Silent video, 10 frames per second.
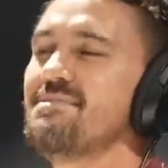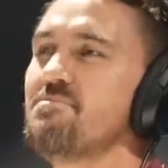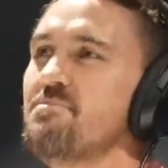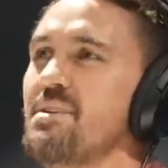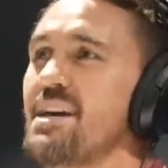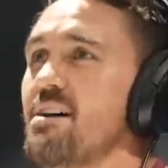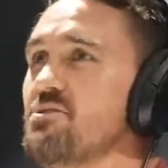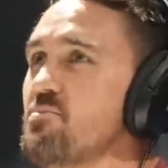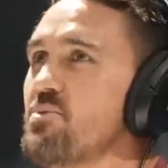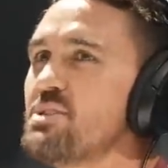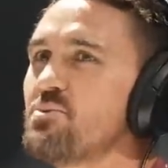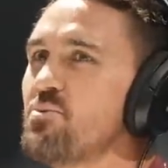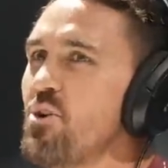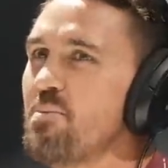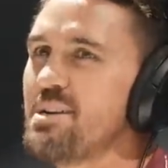man, I was impressed with
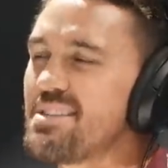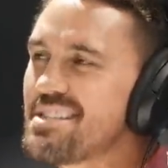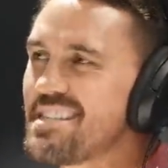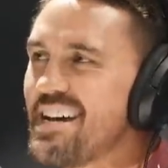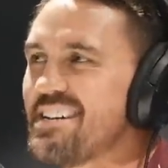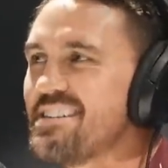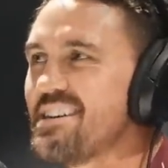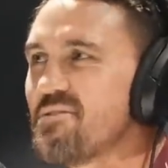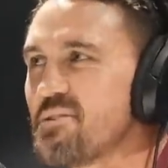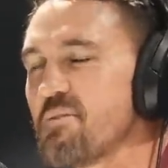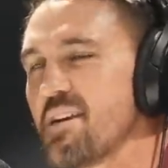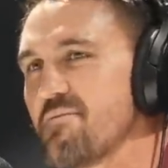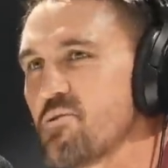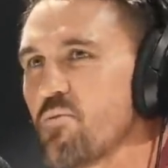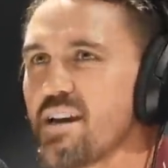Robbie at the start there. He, he,
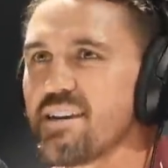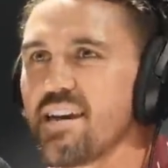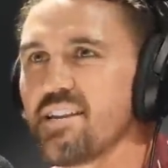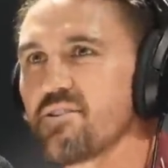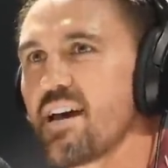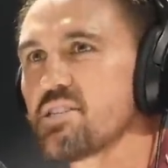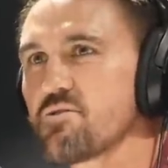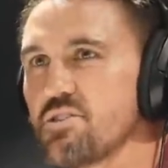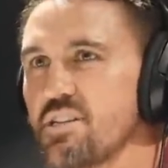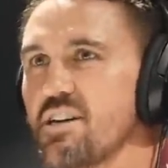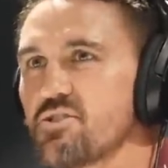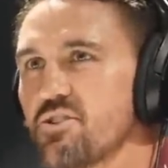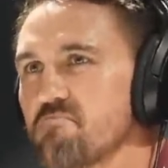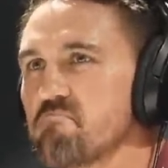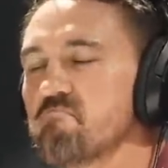the way he handled Askren, you know, he's got a.